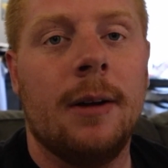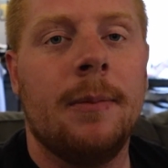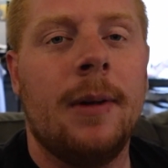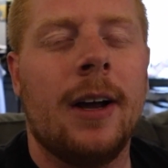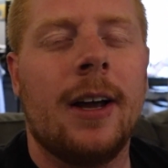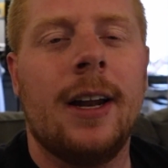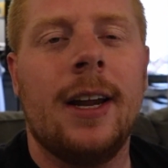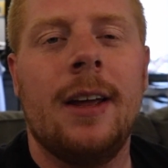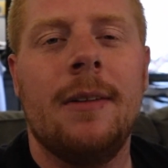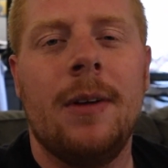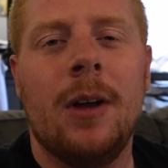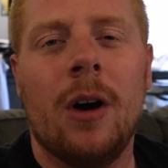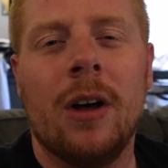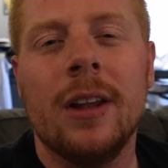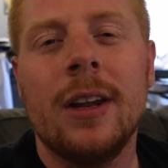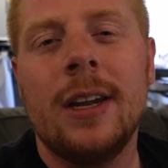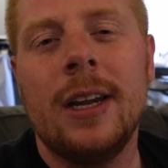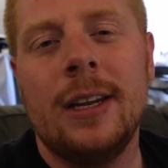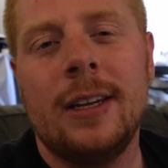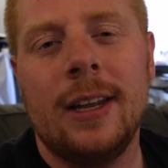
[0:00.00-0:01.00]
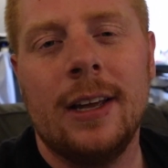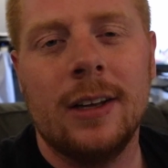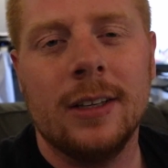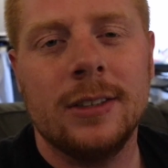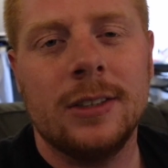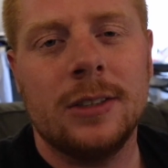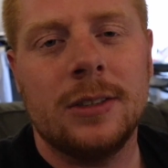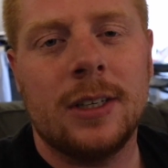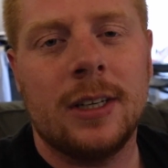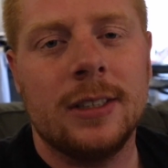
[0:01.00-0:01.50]
I'm not going to give you all the
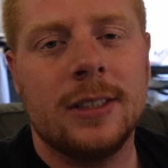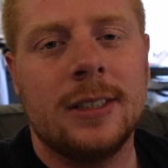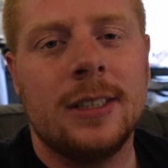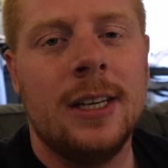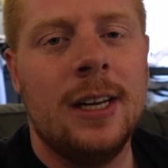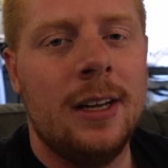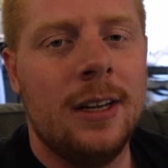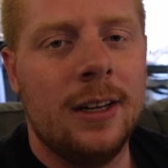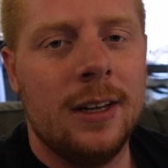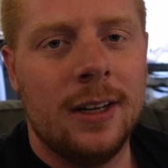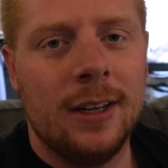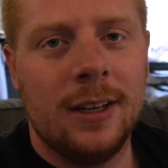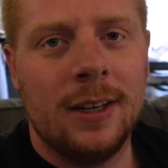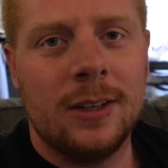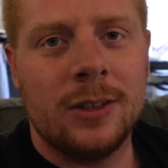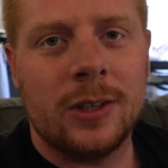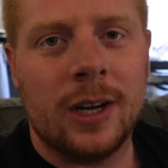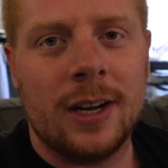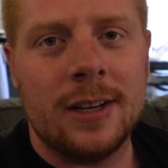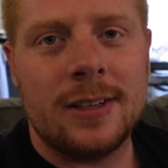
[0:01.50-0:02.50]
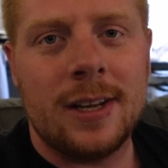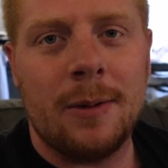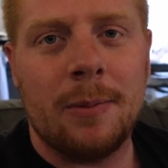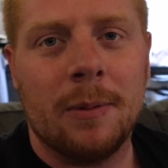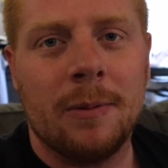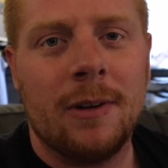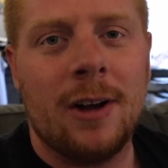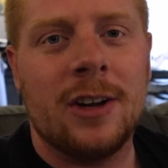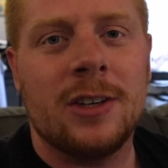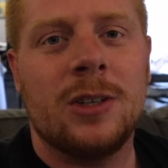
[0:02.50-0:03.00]
details just because I'm trying to stay
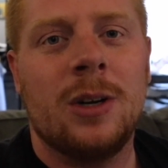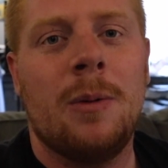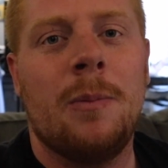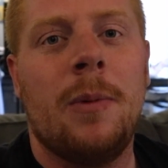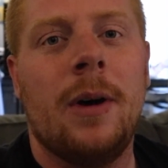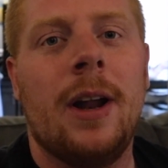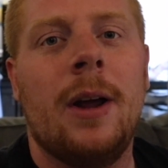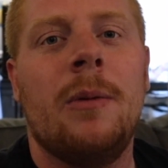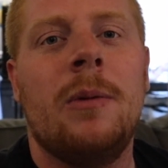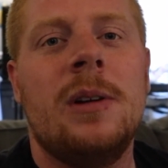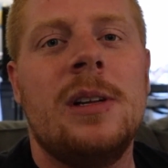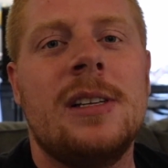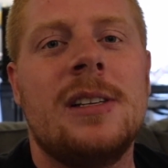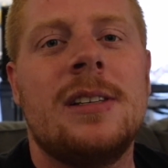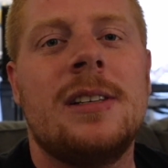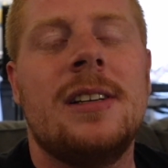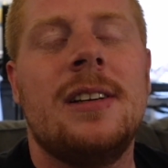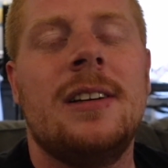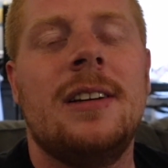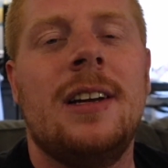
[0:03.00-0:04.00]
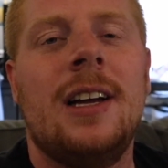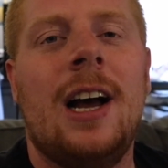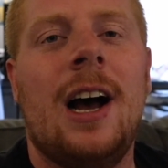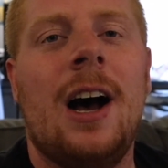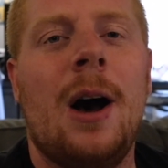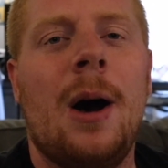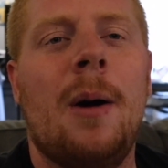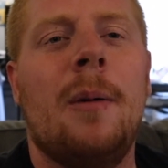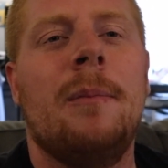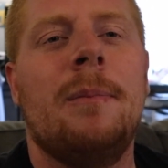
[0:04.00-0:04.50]
professional, but it was
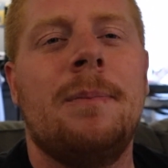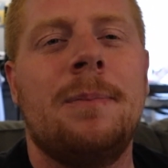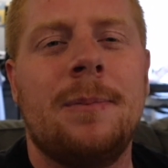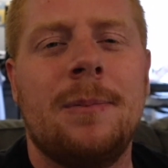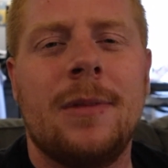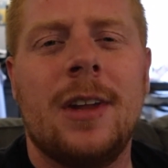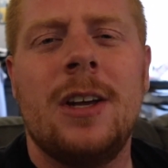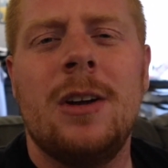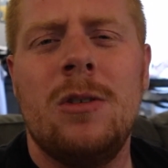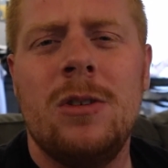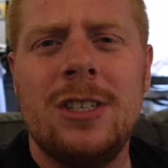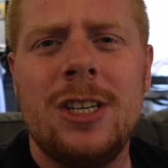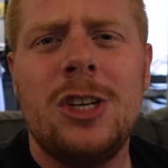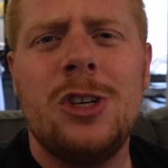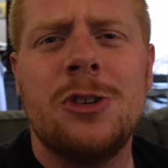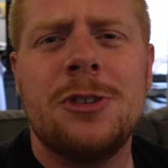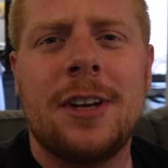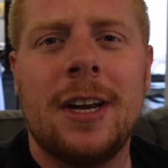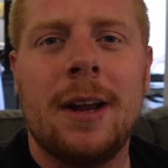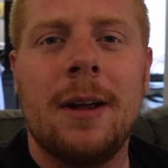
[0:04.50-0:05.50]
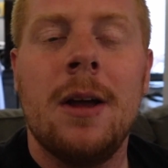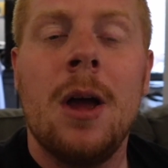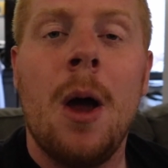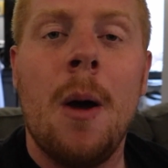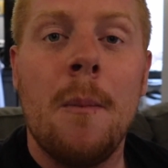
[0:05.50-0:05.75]
interesting.